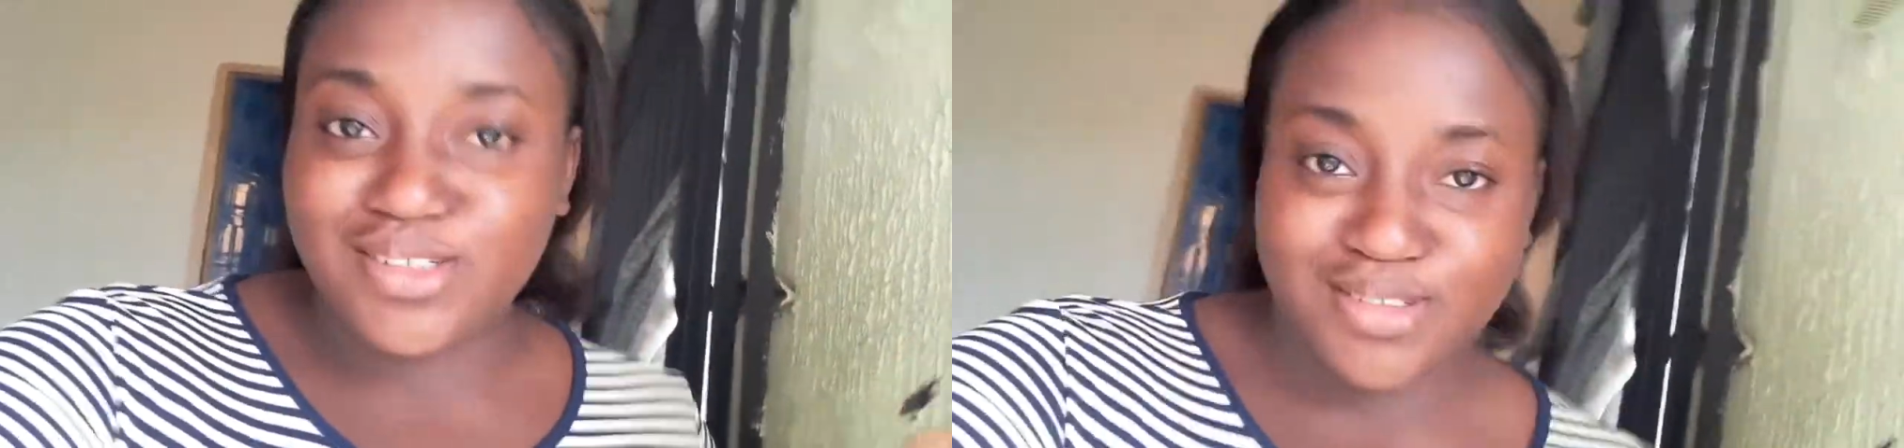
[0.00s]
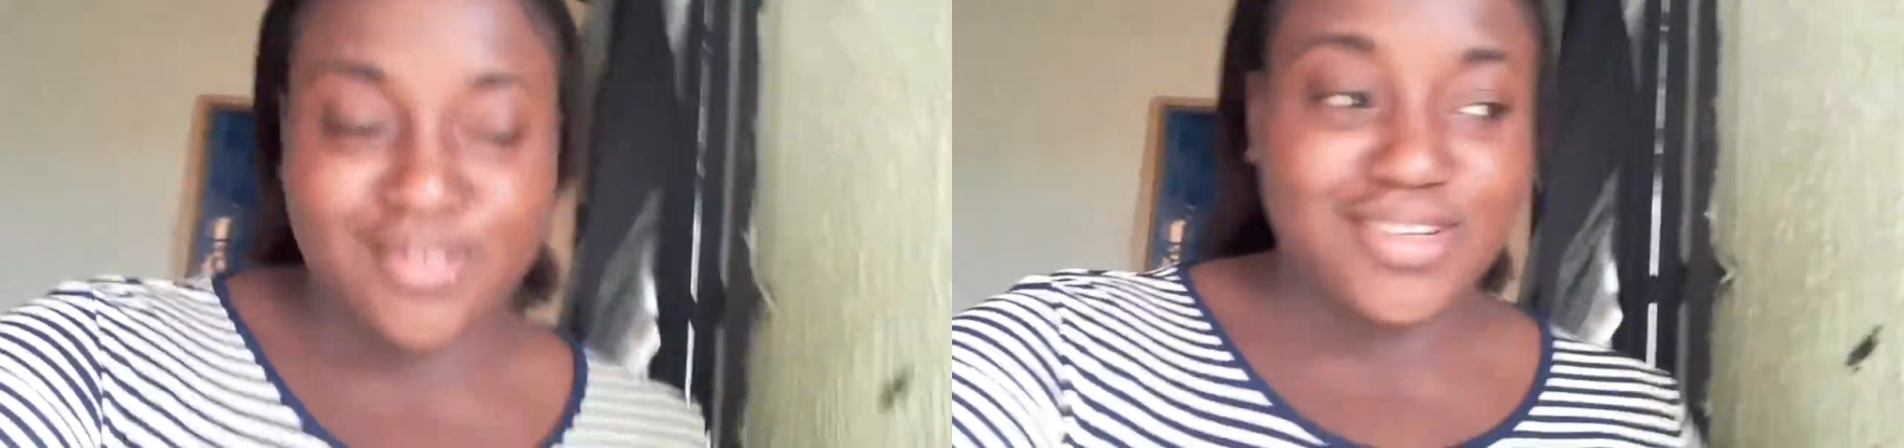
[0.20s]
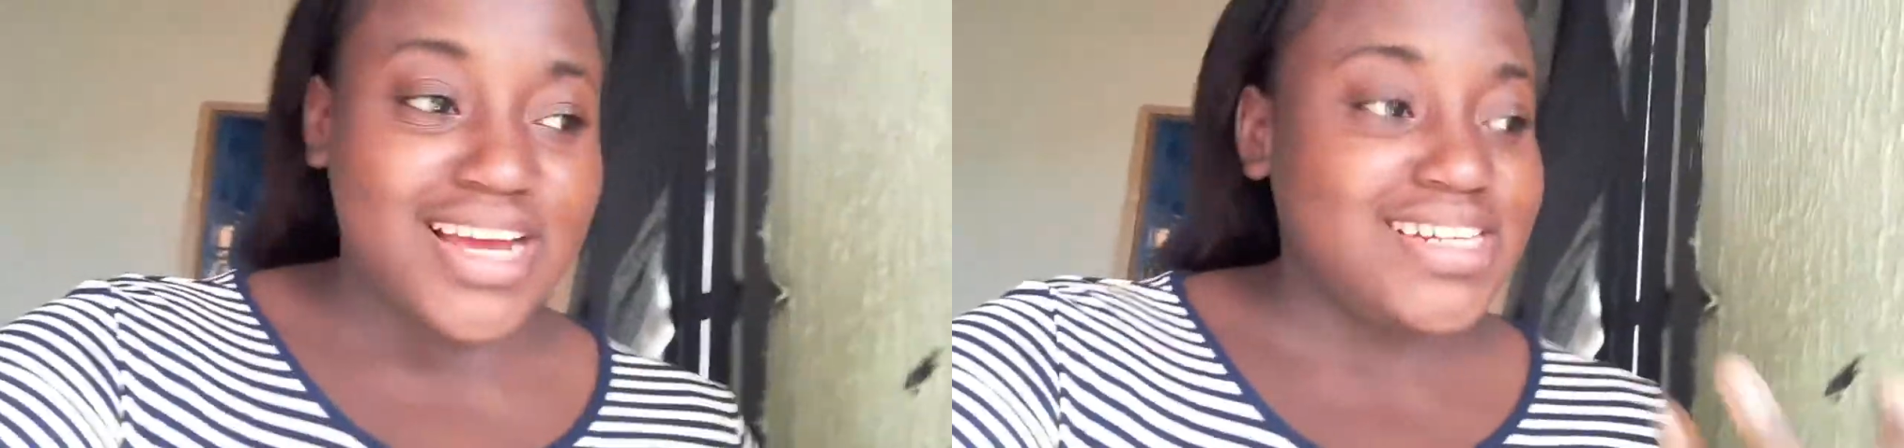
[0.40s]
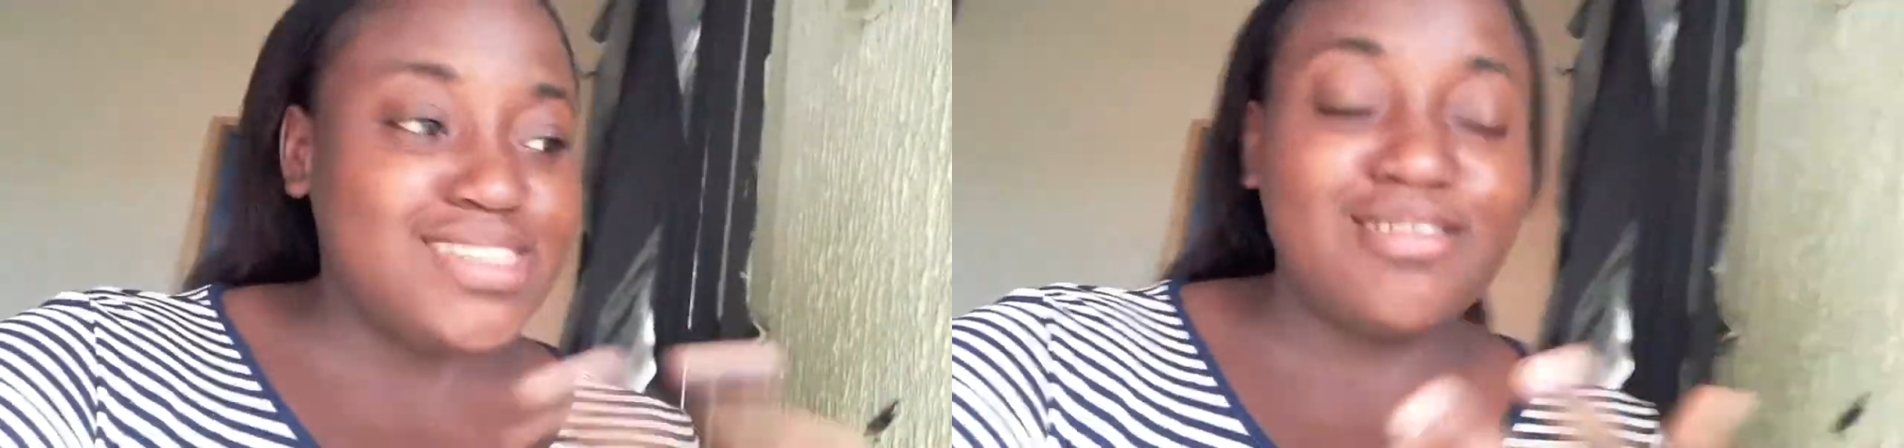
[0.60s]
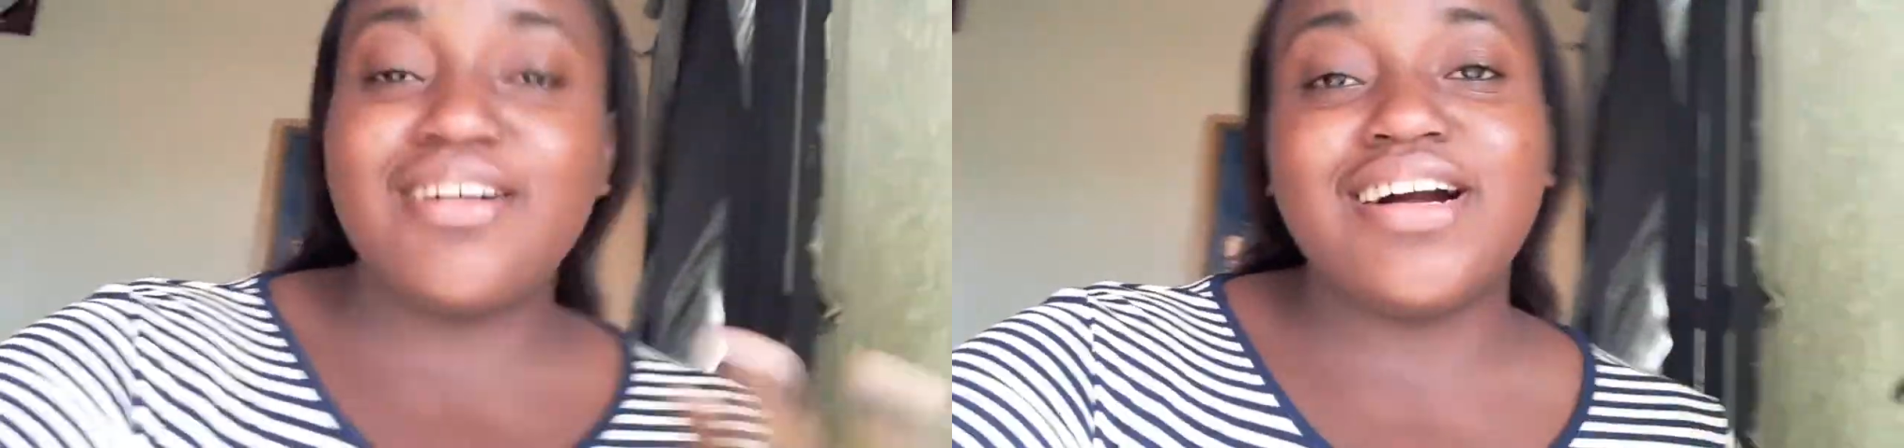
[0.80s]
you. I
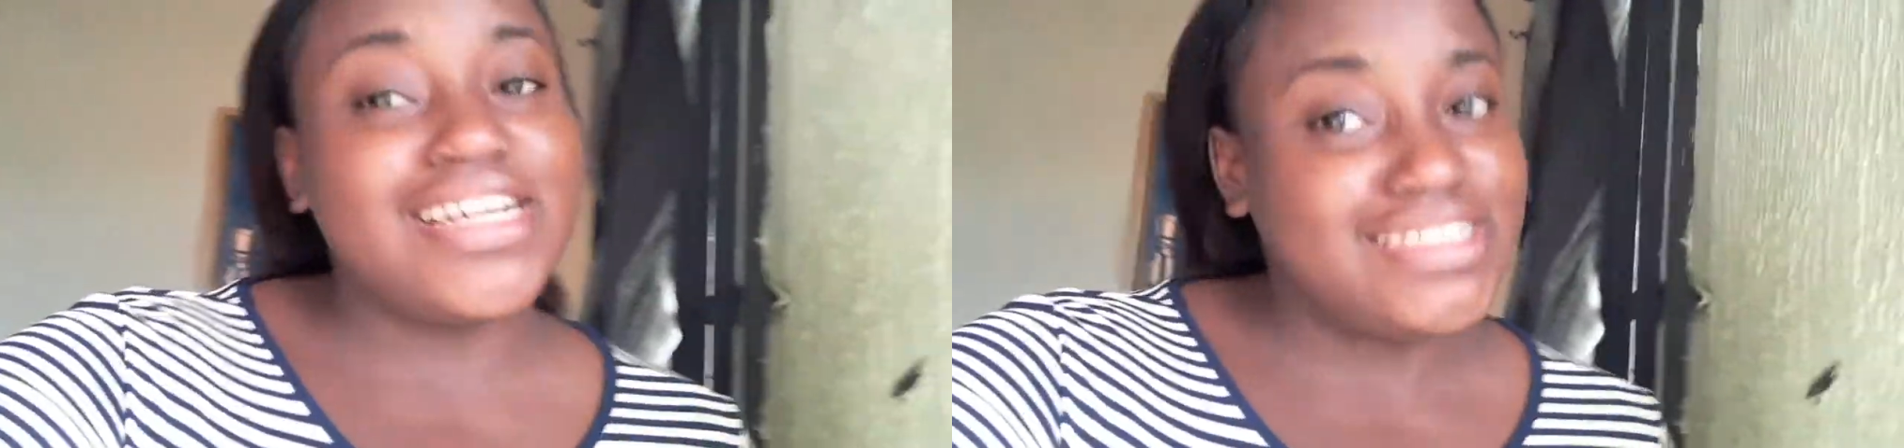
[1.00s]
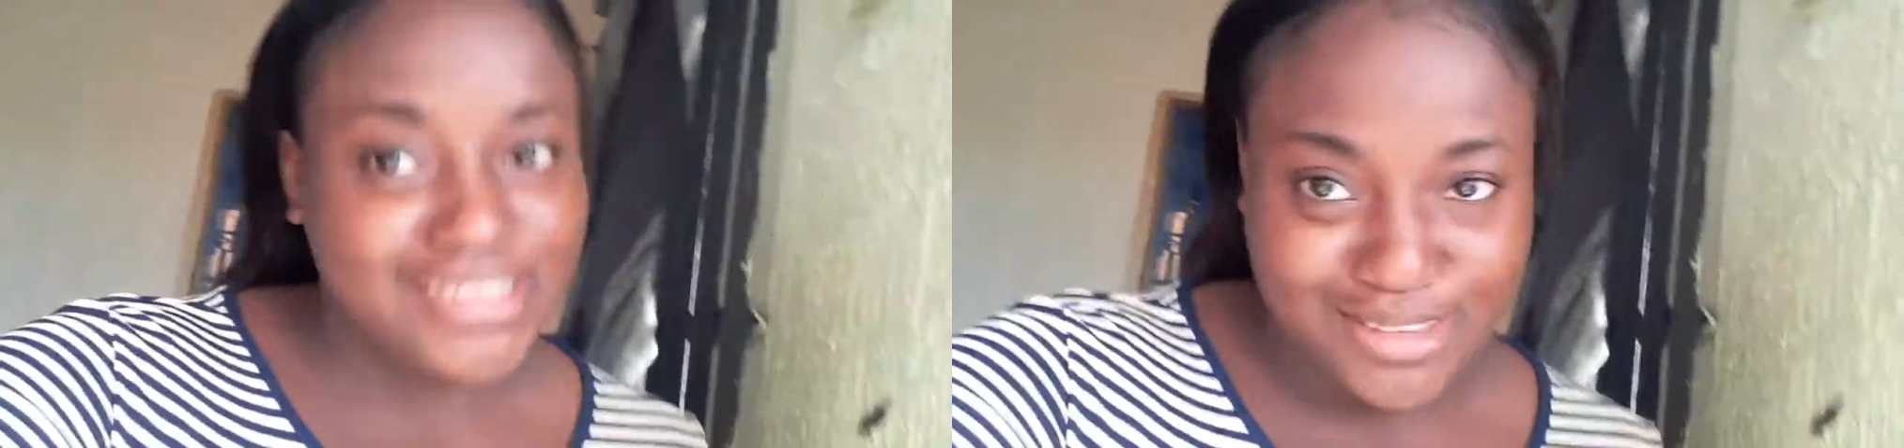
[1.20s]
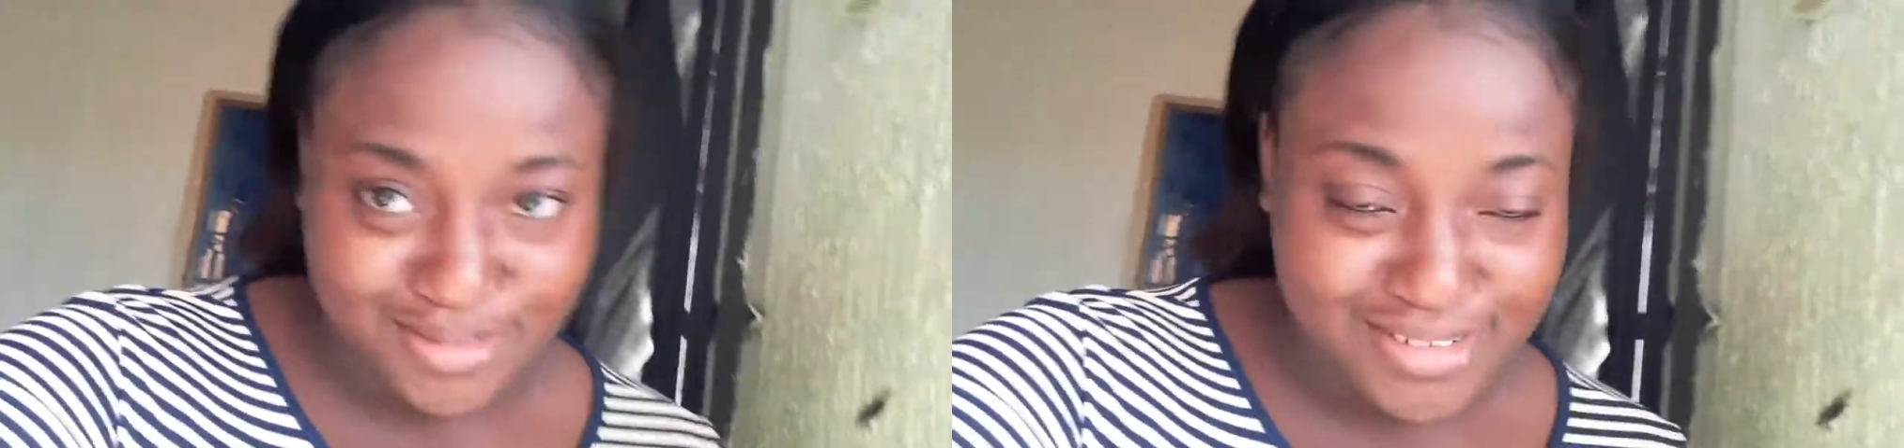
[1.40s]
did not got you.